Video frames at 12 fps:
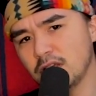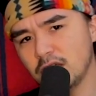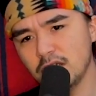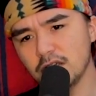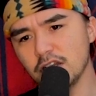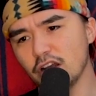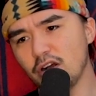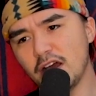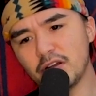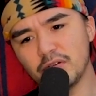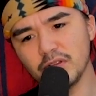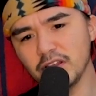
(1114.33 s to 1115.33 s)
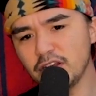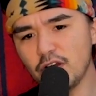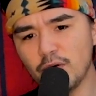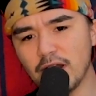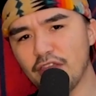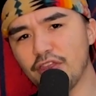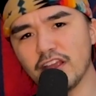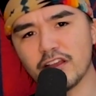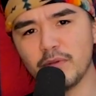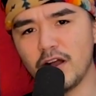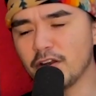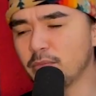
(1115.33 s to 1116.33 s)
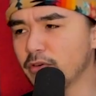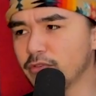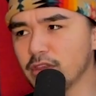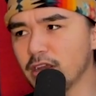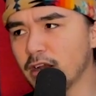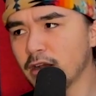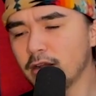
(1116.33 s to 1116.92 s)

You know, I don't really know what I think about him over there.